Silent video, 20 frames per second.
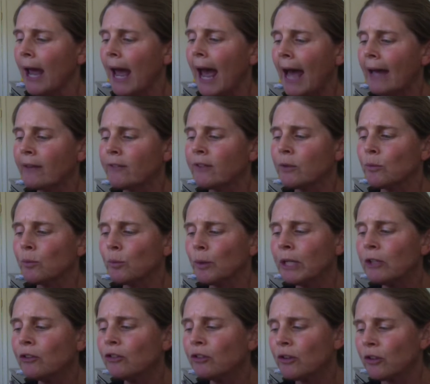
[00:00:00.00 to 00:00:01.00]
As it
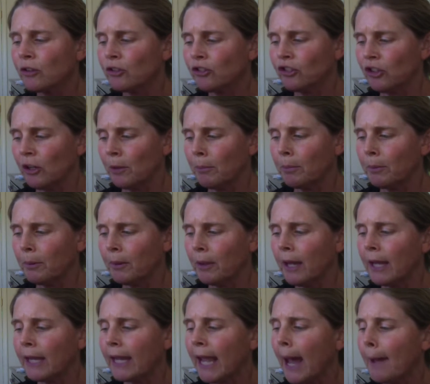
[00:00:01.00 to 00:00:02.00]
reached the ship,
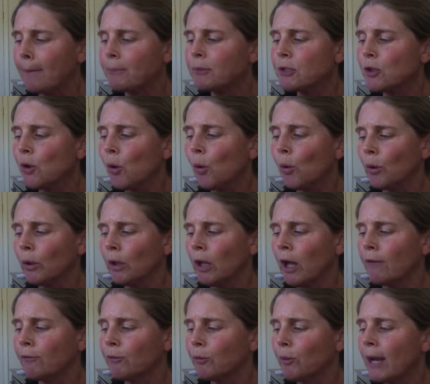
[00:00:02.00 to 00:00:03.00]
Captain
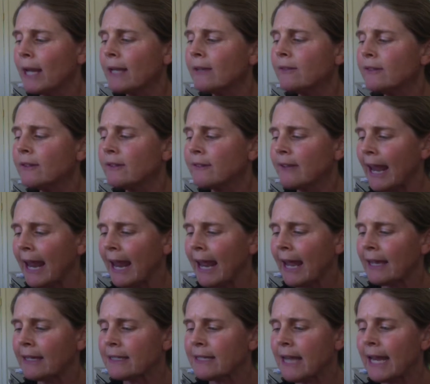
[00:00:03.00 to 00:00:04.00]
Orlov raised his
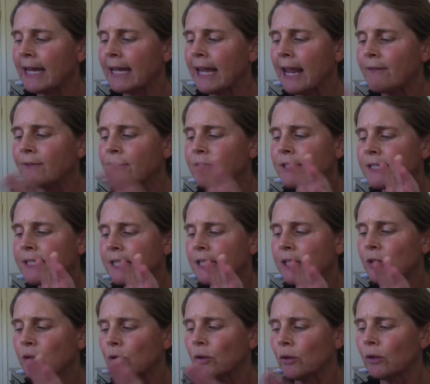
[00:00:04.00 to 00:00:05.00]
hand and gave a
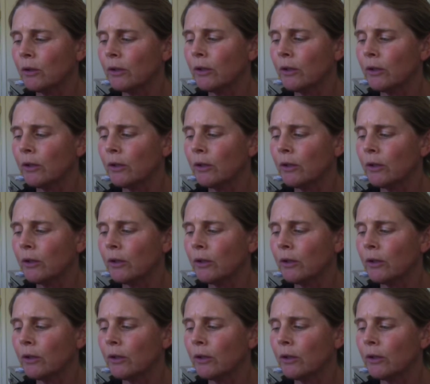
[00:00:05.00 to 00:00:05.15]
signal.